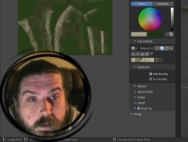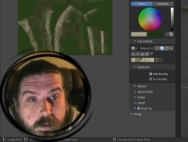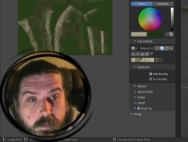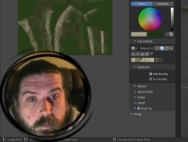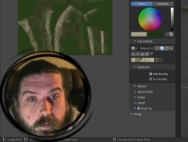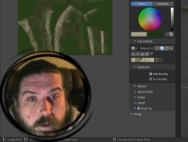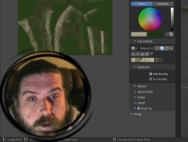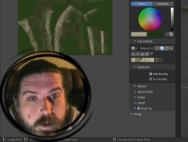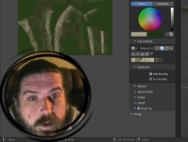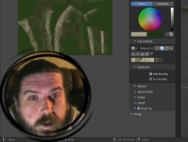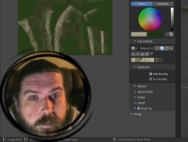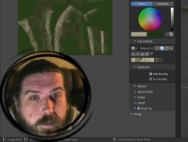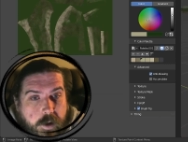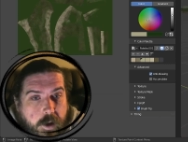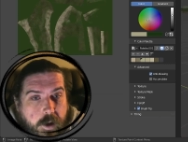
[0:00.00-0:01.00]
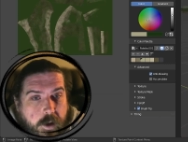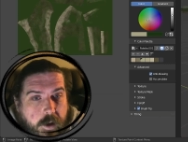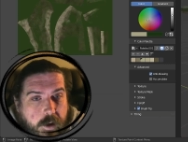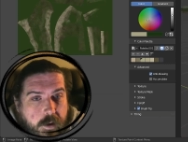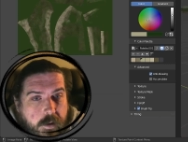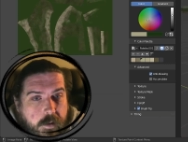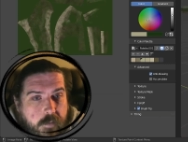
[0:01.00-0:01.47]
Quite
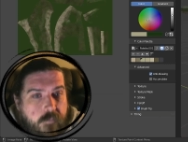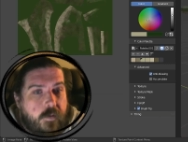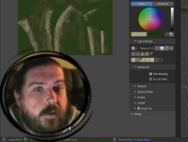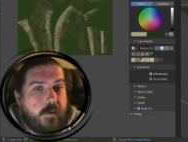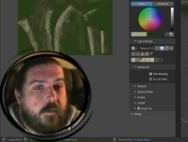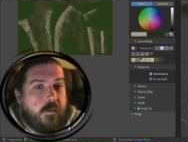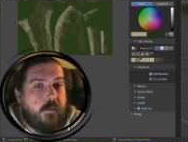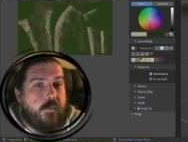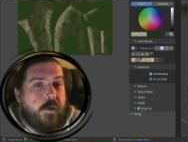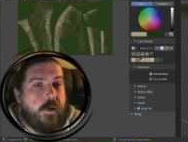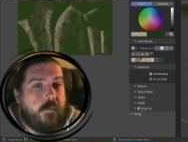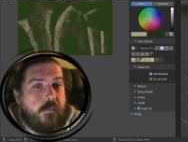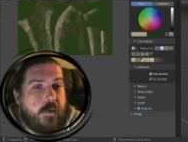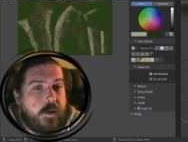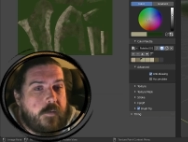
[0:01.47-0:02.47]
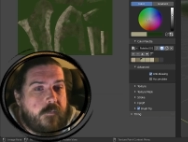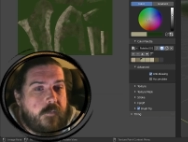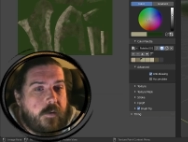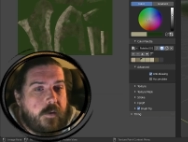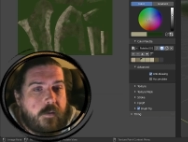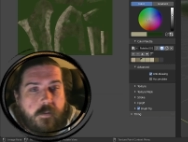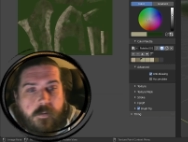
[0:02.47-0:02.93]
intimidating. He's starting to look pretty
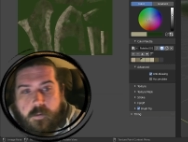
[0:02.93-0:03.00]
realistic.